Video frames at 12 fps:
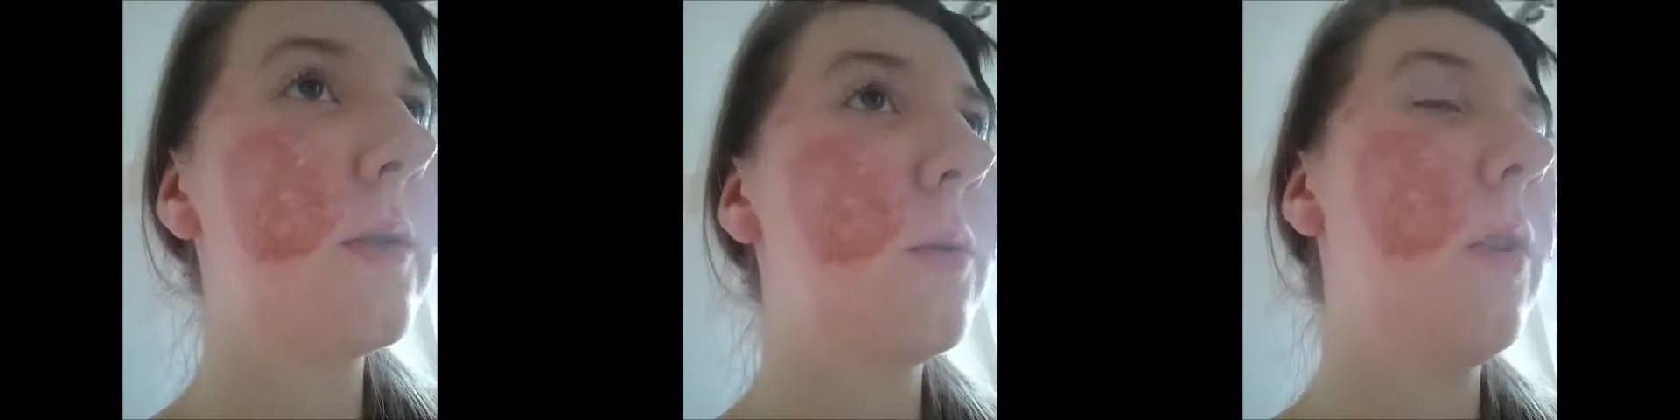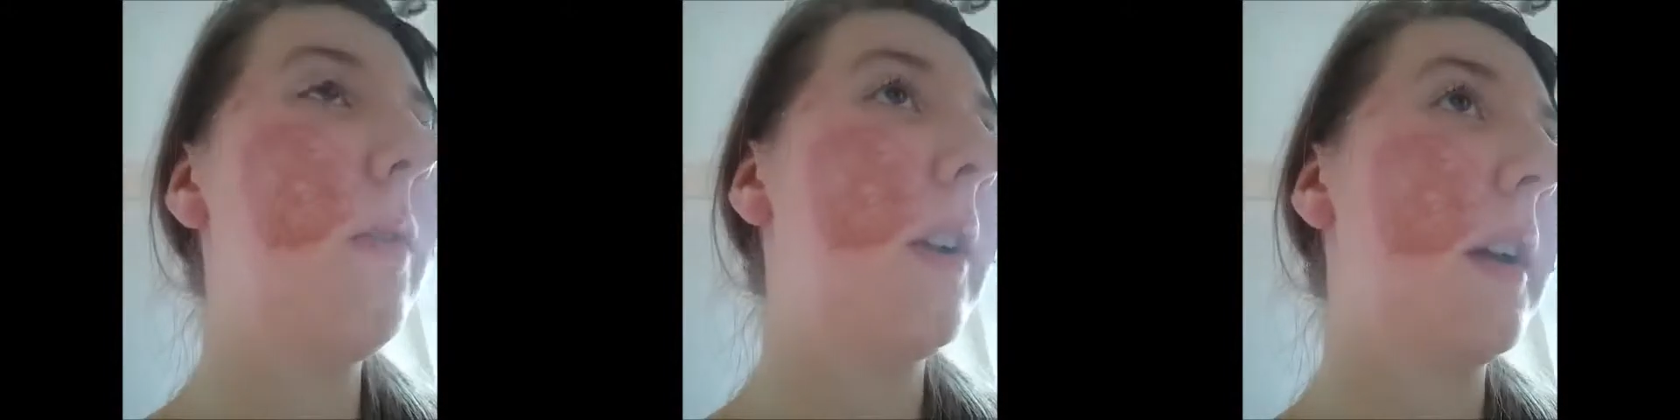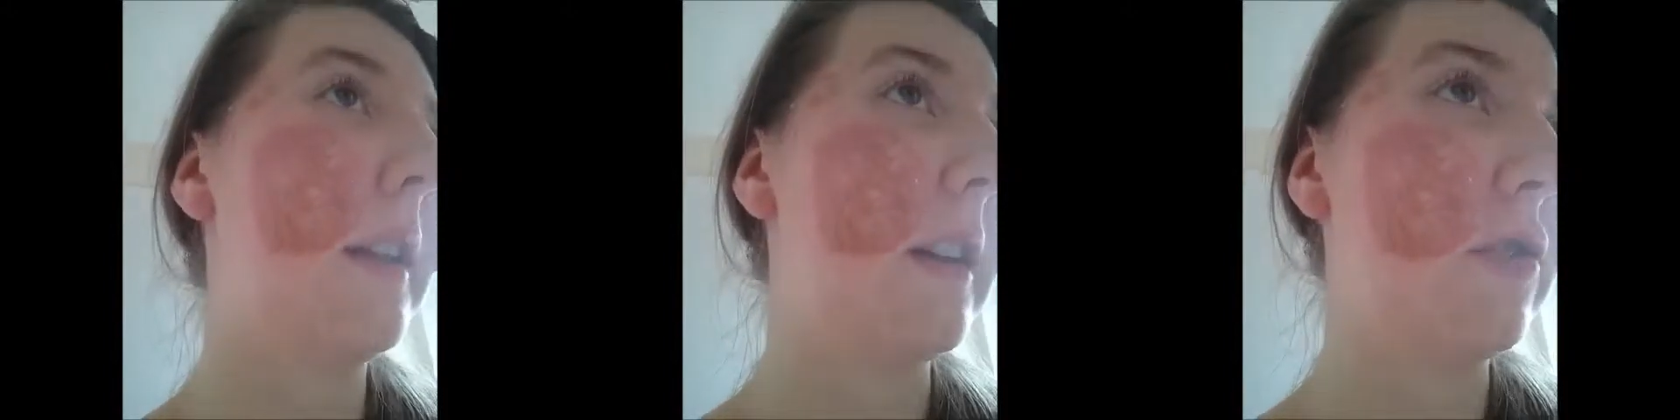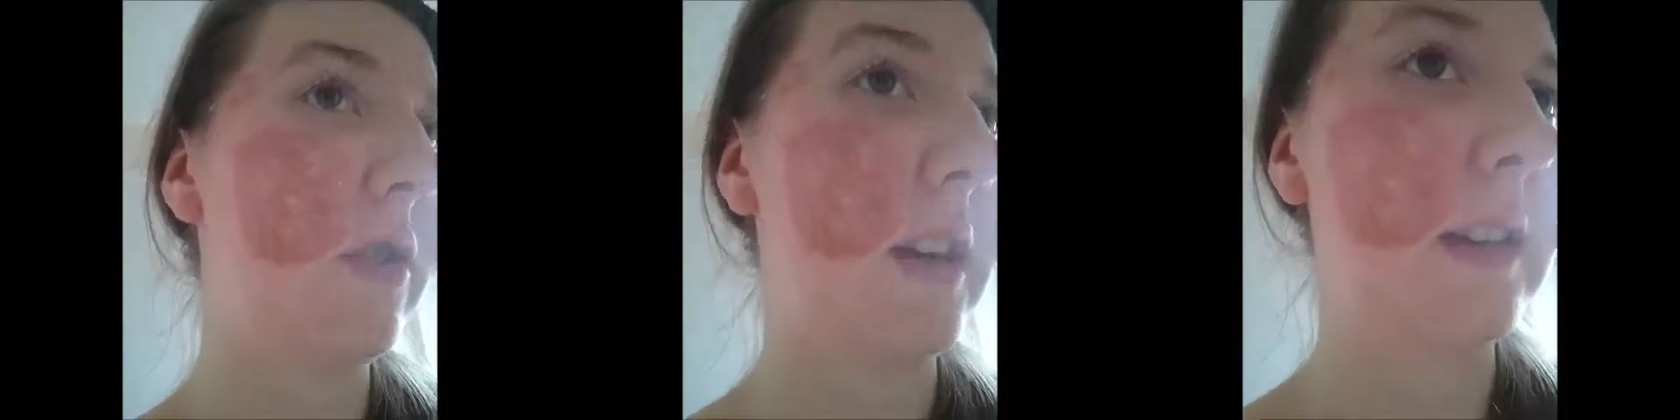sort of like they're
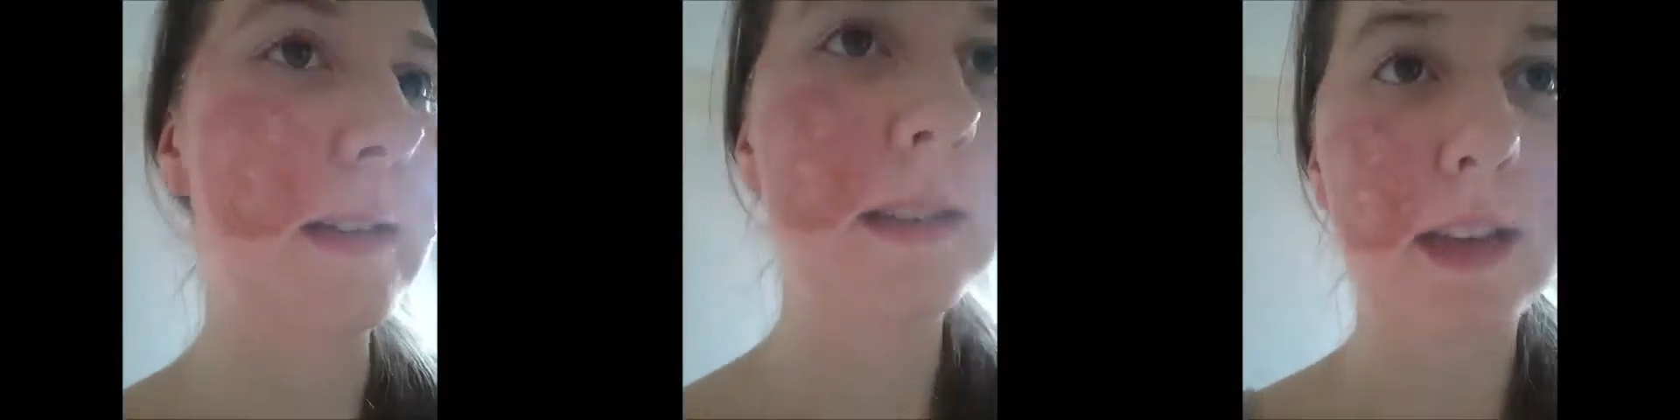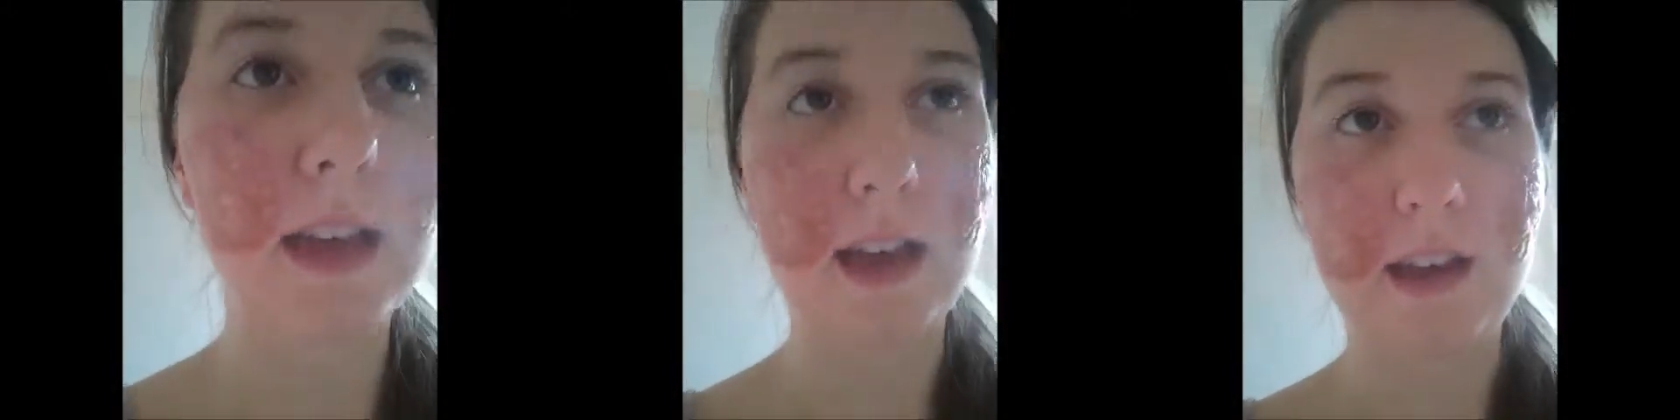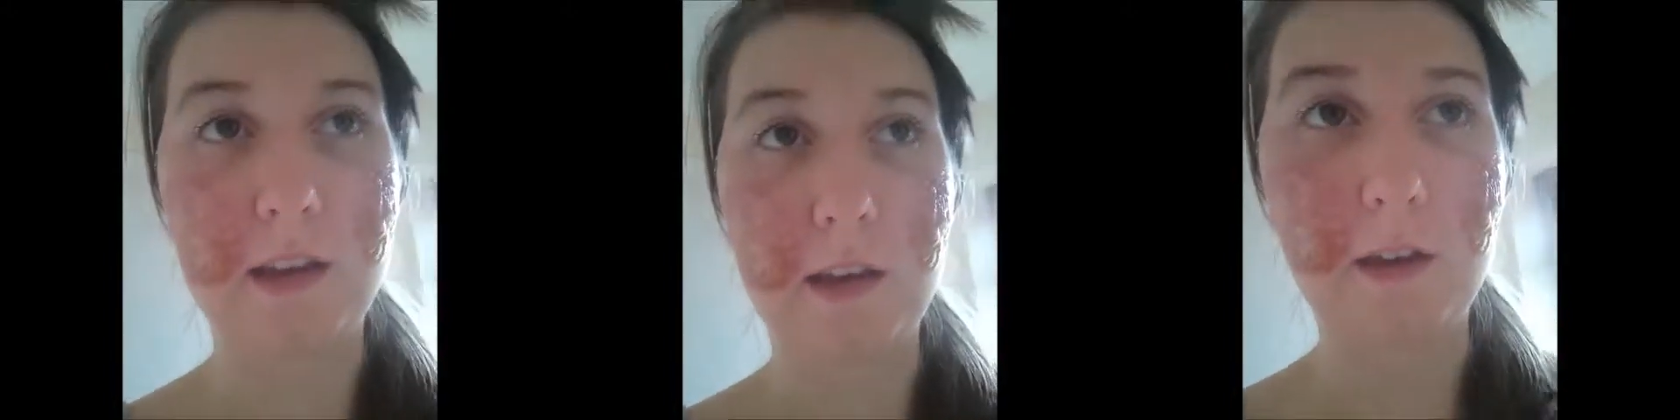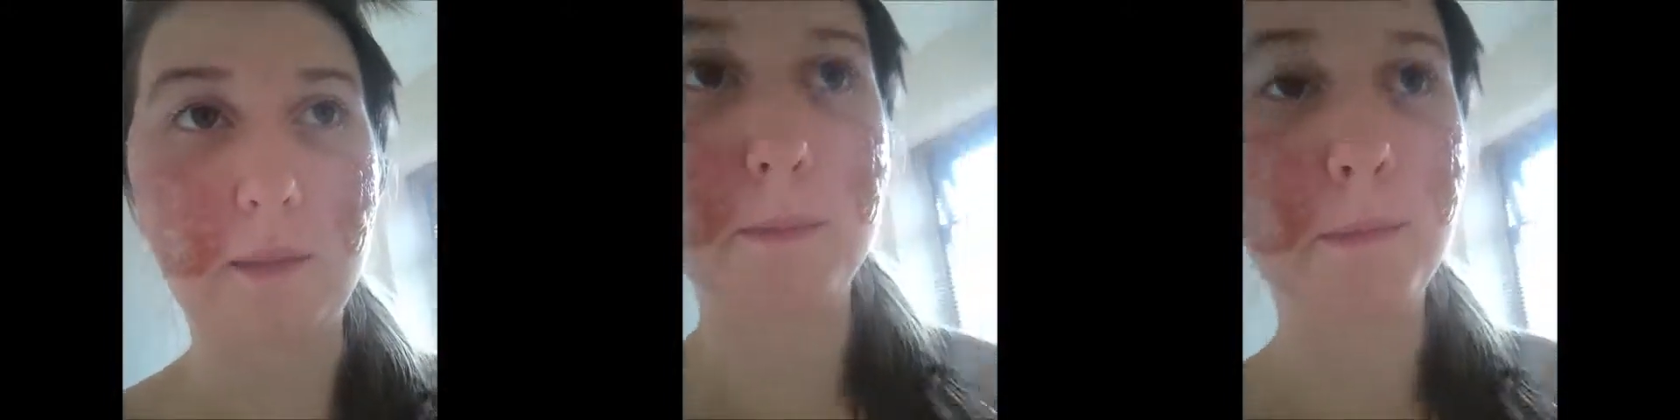trying to scare
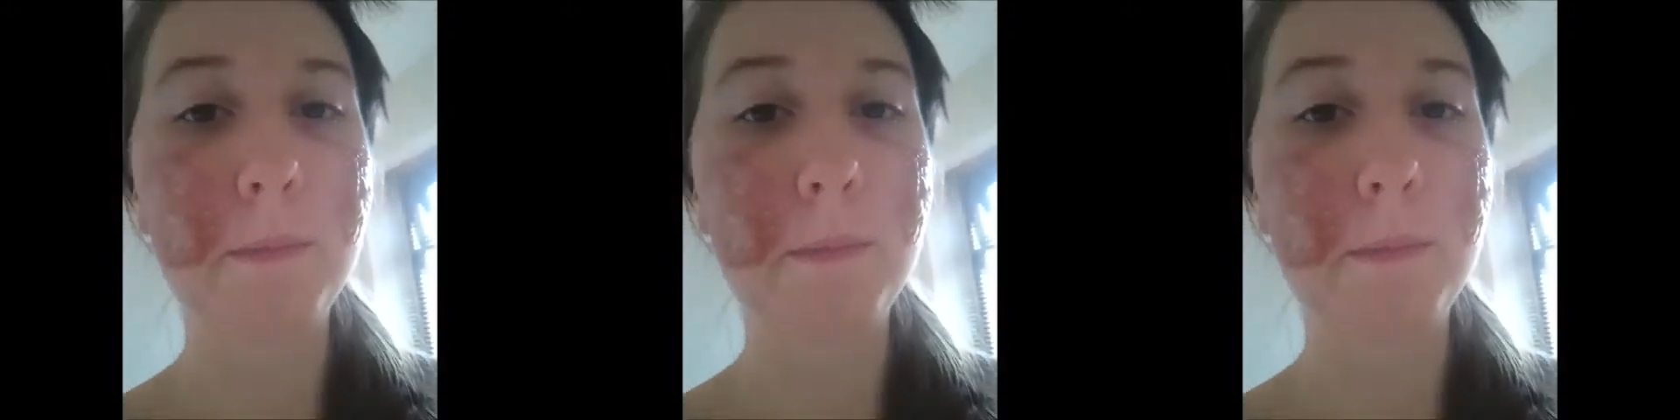you.